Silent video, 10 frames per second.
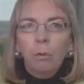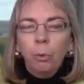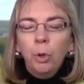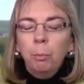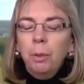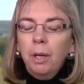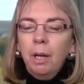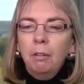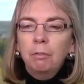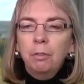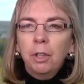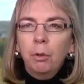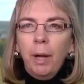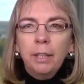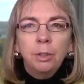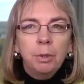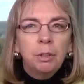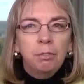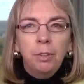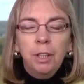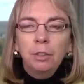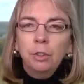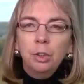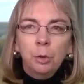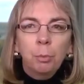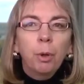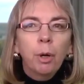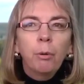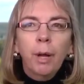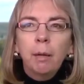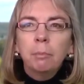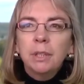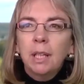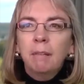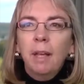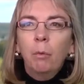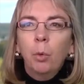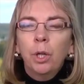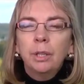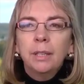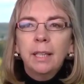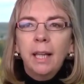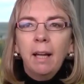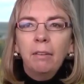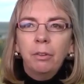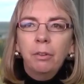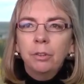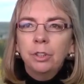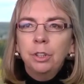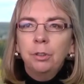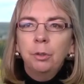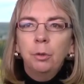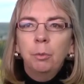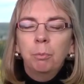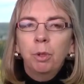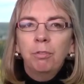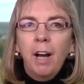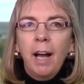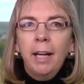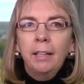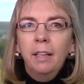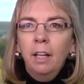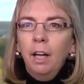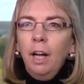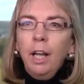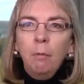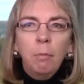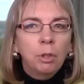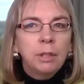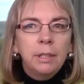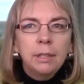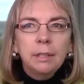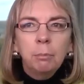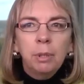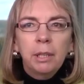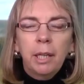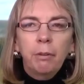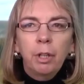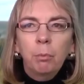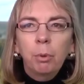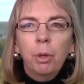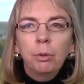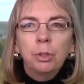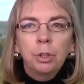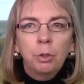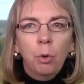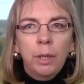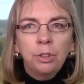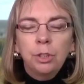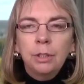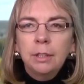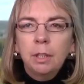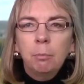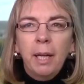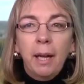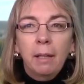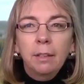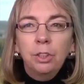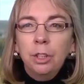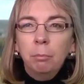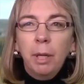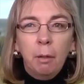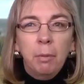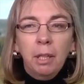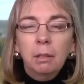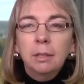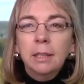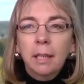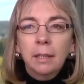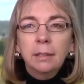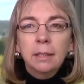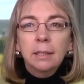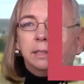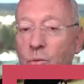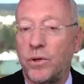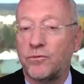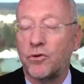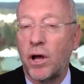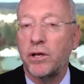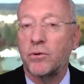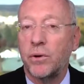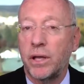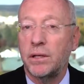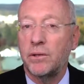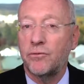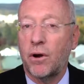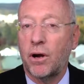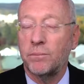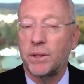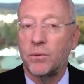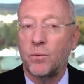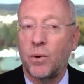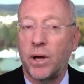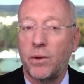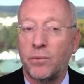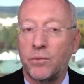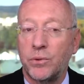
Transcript: a group of graduate fields or programs that work together to provide a multidisciplinary approach to questions in biology and biomedical sciences. We've tried to create an environment where,